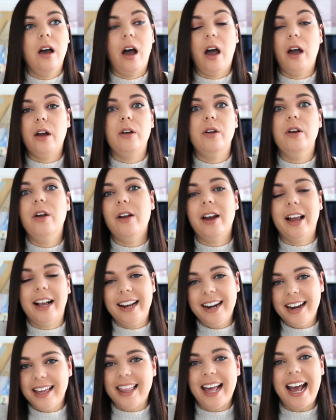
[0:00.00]
I don't know, like
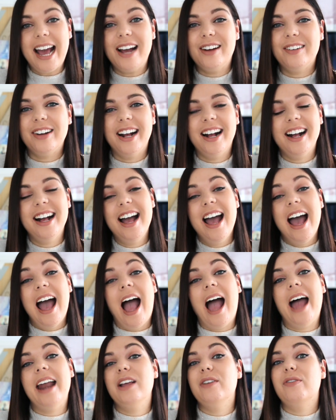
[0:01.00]
another area?
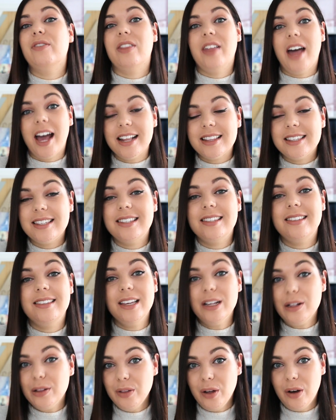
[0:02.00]
And if that's
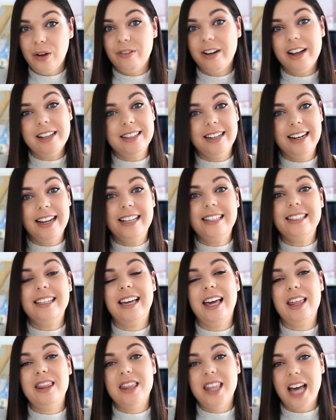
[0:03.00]
still not resonating
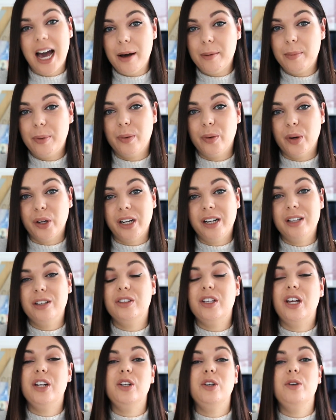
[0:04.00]
at that point,
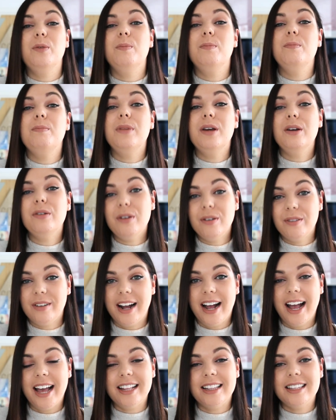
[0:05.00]
then you mirror
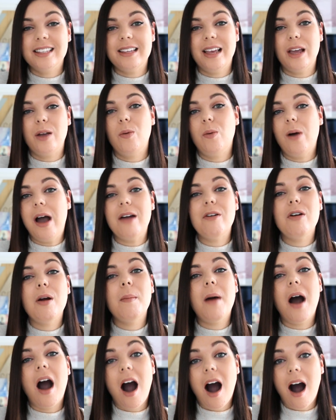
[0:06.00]
it and say, where
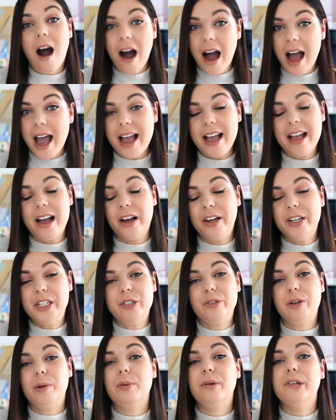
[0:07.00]
am I
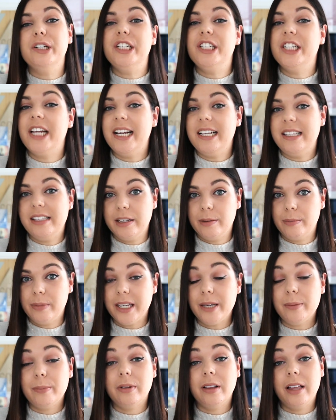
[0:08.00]
underappreciating
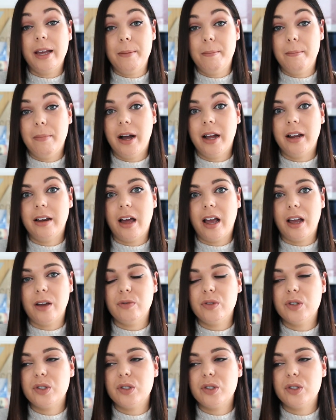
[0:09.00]
people in my life?